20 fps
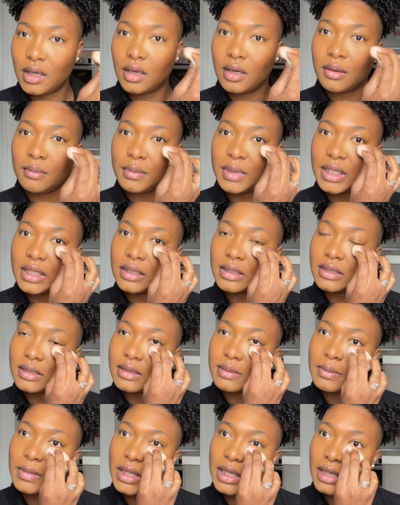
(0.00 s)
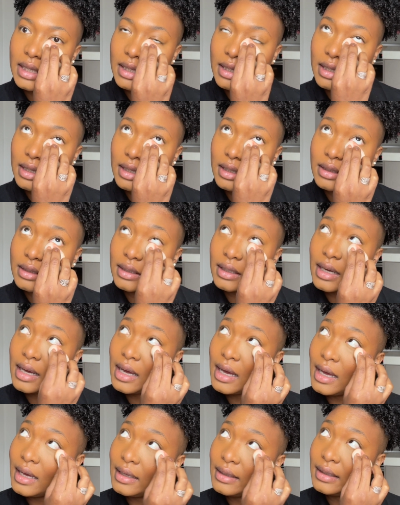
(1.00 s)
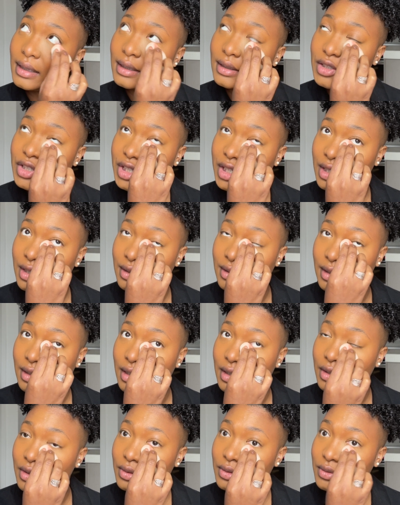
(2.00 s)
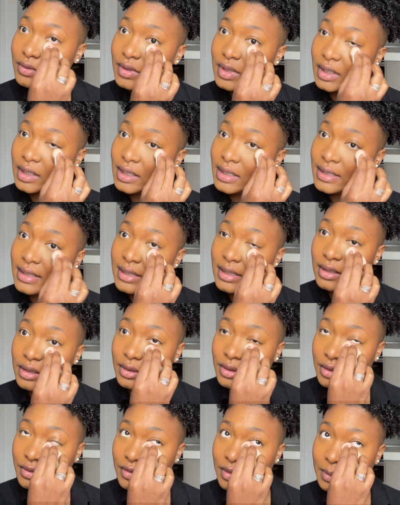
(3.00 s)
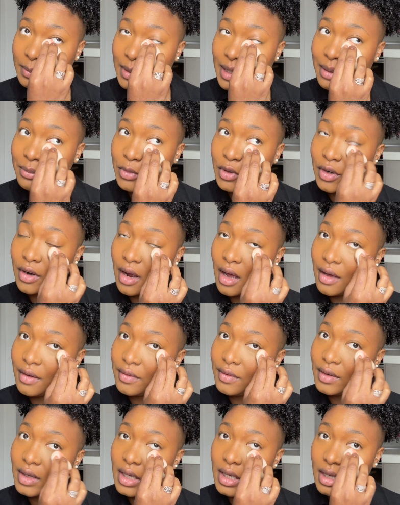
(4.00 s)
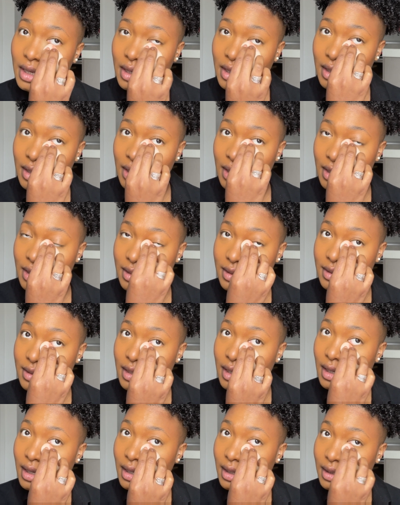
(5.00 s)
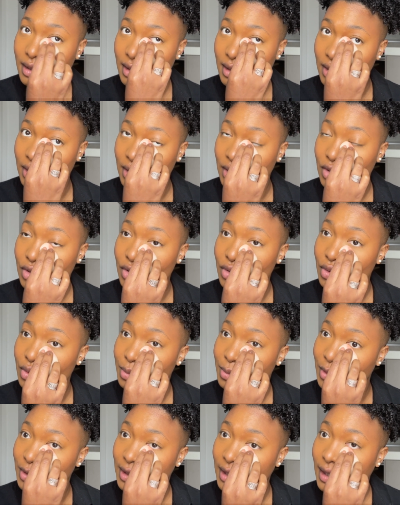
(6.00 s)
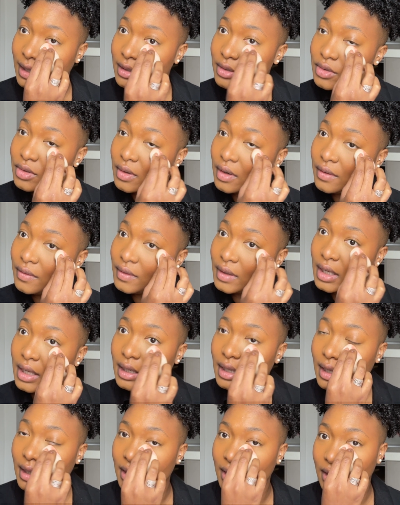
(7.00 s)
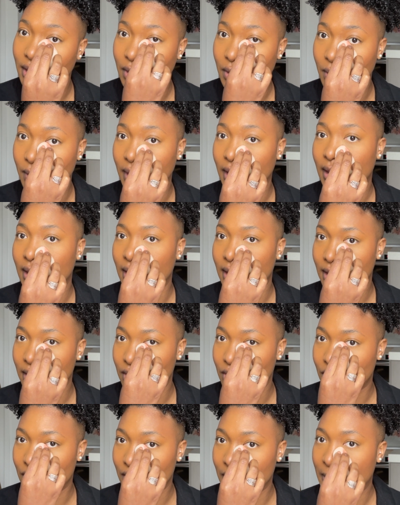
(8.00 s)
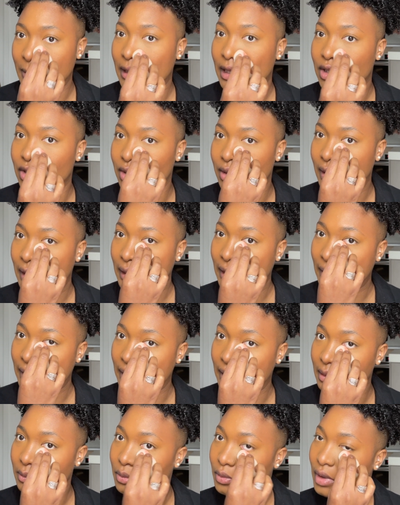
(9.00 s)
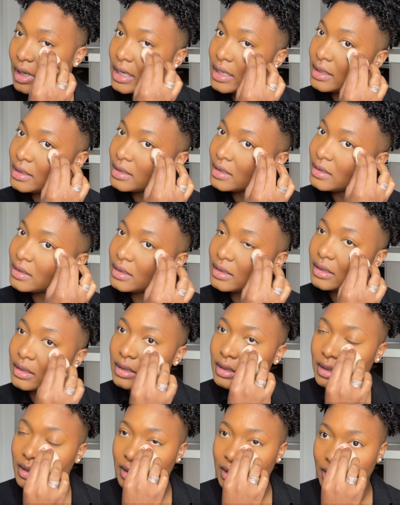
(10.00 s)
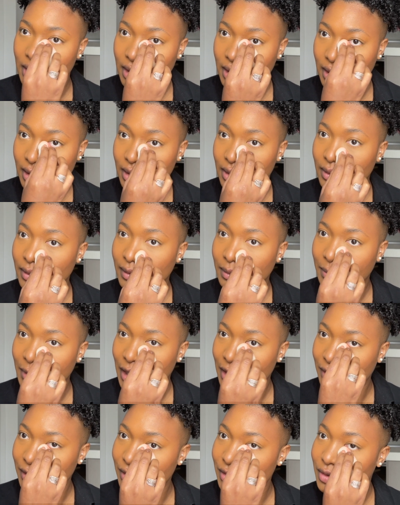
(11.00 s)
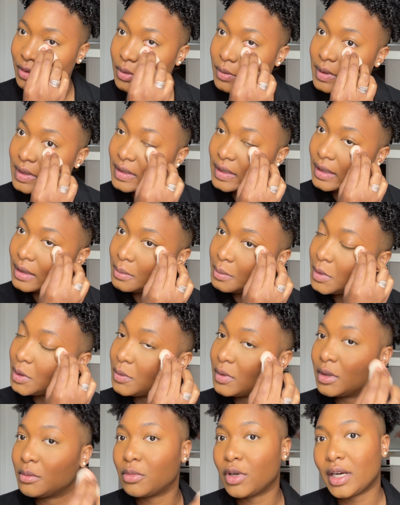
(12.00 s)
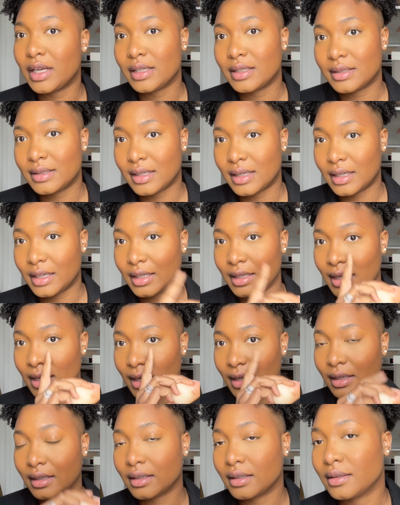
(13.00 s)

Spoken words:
because the highlight shade that I use, the concealer from Pat McGrath, is not super light, so I feel like I can go in and then just make sure I get that brightness. You know, the powder is going to help me with the brightness that I like.